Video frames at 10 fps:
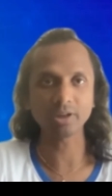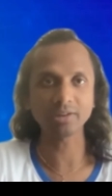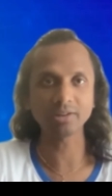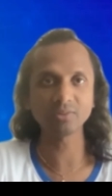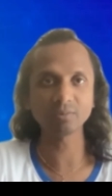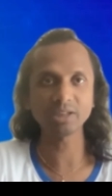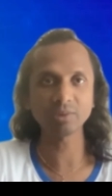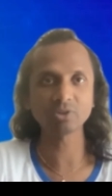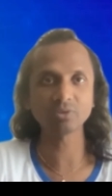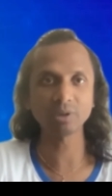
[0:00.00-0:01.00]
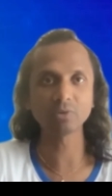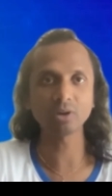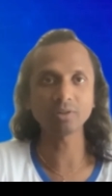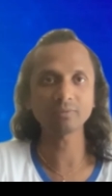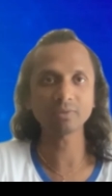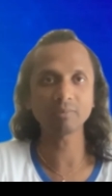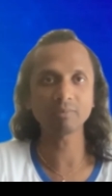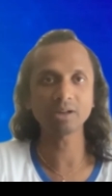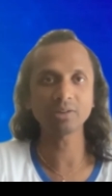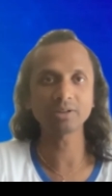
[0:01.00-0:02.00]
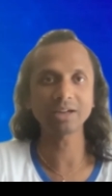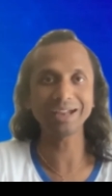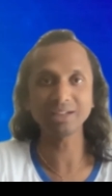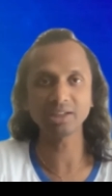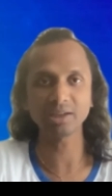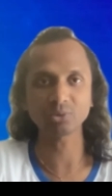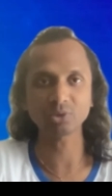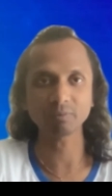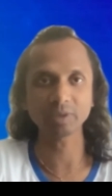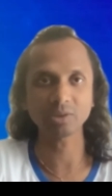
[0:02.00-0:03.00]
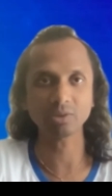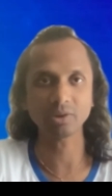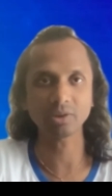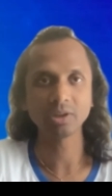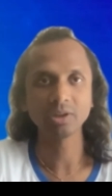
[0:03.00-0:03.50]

And this money was withdrawn from the ATMs of Bitcoin.